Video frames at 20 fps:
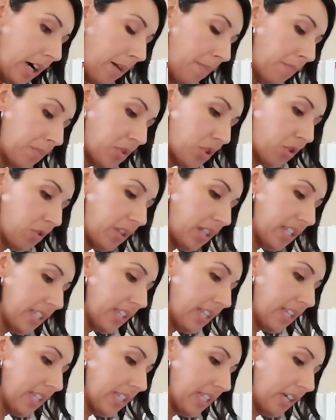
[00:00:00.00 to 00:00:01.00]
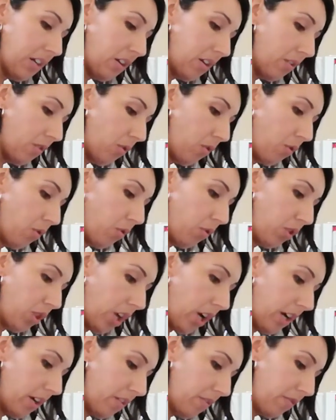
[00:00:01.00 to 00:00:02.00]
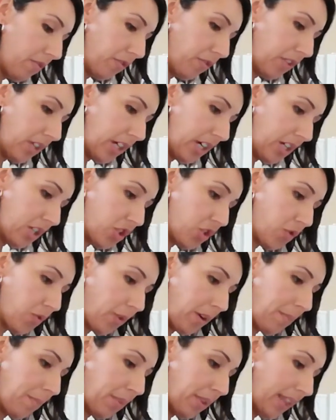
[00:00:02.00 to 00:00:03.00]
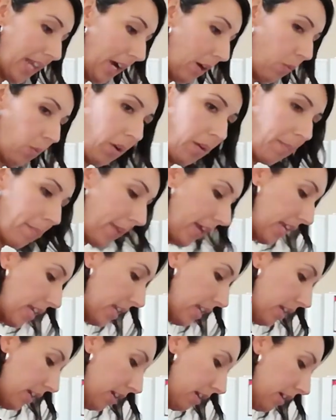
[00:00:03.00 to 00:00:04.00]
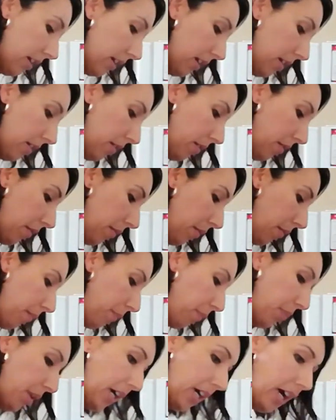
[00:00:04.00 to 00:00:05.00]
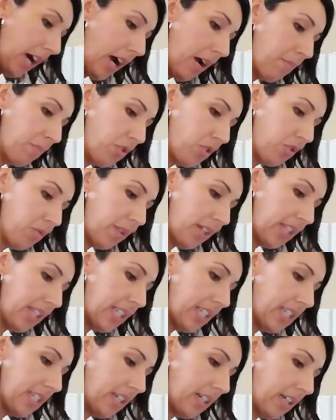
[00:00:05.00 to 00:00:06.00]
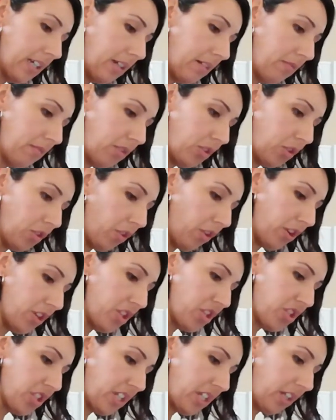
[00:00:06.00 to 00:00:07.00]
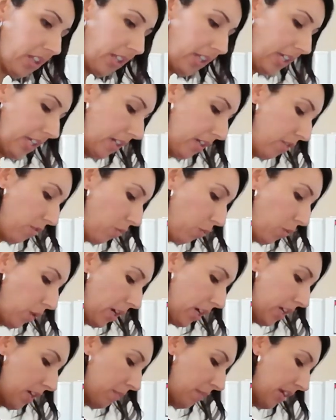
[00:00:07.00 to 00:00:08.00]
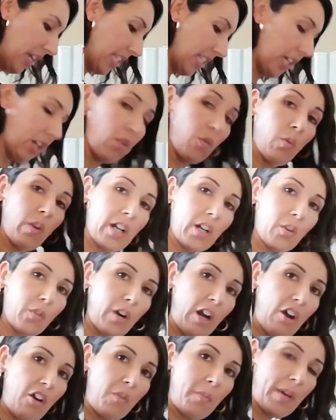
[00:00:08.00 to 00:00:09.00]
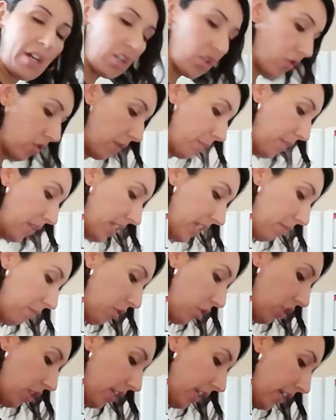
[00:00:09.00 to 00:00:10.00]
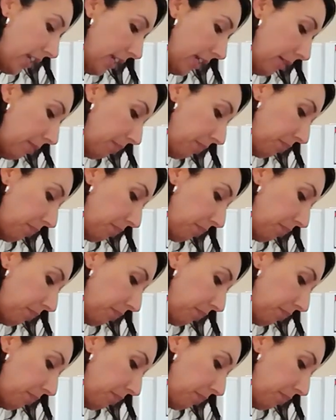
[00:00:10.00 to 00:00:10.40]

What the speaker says: So this isn't a whole lot of shrimp that we're making, but I'm doing this in a large skillet. One, because I don't want to crowd my shrimp as I'm cooking it.